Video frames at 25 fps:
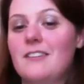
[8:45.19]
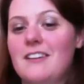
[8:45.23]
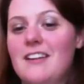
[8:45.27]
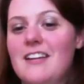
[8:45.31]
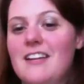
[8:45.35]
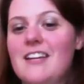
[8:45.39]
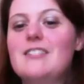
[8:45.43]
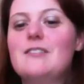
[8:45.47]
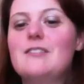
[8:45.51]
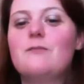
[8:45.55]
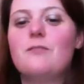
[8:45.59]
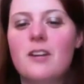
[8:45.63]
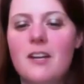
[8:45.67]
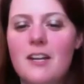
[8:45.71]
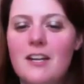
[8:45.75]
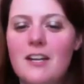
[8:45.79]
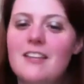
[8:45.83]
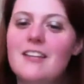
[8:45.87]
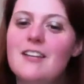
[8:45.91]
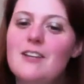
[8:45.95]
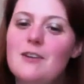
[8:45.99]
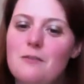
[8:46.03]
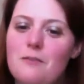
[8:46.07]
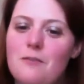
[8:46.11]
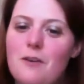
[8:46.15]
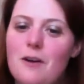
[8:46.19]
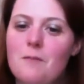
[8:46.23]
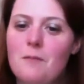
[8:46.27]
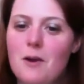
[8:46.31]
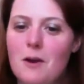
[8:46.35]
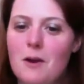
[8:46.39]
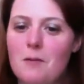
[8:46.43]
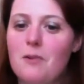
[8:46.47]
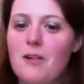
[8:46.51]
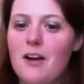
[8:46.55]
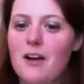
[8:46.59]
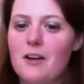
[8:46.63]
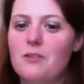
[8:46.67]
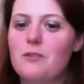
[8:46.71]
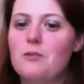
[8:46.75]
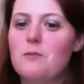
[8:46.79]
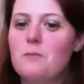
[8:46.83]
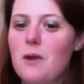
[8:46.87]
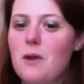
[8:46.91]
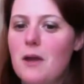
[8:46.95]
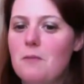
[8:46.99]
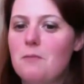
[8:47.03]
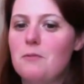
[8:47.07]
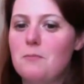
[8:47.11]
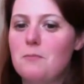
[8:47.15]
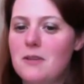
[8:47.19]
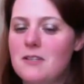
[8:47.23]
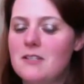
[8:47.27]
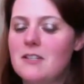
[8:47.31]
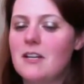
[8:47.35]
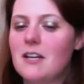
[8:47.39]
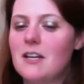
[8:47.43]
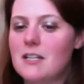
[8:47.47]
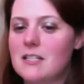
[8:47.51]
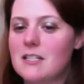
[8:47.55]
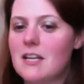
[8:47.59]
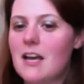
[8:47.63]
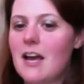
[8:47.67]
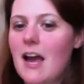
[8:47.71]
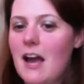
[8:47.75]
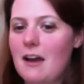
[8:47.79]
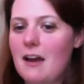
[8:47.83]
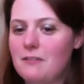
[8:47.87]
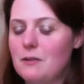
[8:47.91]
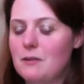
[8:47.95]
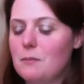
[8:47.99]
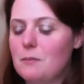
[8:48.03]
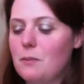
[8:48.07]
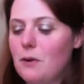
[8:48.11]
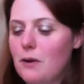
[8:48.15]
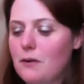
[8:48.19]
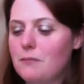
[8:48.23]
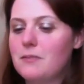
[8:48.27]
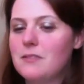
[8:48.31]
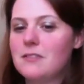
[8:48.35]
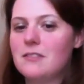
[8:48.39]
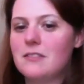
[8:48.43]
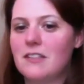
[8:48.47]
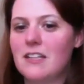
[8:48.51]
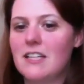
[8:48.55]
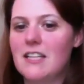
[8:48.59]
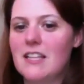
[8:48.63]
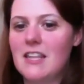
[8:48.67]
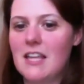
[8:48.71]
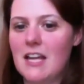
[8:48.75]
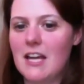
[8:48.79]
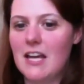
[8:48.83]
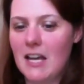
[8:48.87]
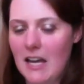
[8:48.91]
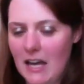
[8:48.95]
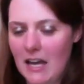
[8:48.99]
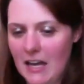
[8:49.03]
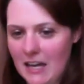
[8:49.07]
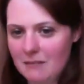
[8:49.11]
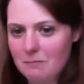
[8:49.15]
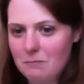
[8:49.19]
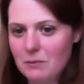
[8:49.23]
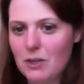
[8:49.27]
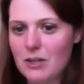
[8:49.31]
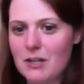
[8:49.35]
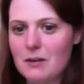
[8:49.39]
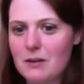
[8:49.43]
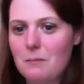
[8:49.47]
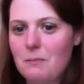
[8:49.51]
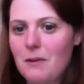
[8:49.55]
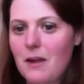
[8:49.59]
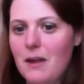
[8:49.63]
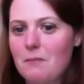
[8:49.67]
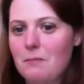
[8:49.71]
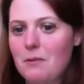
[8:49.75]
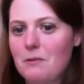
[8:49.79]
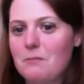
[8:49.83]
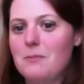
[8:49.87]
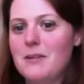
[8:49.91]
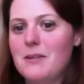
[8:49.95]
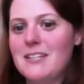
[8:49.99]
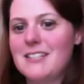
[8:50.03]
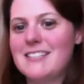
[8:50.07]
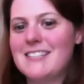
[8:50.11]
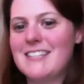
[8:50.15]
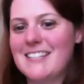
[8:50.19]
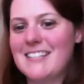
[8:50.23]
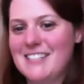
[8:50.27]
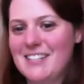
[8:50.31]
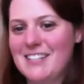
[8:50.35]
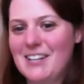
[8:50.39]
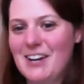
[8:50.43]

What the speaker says: It's funny that you found my blog through paper piecing because I have to purposely think I'm going to paper piece this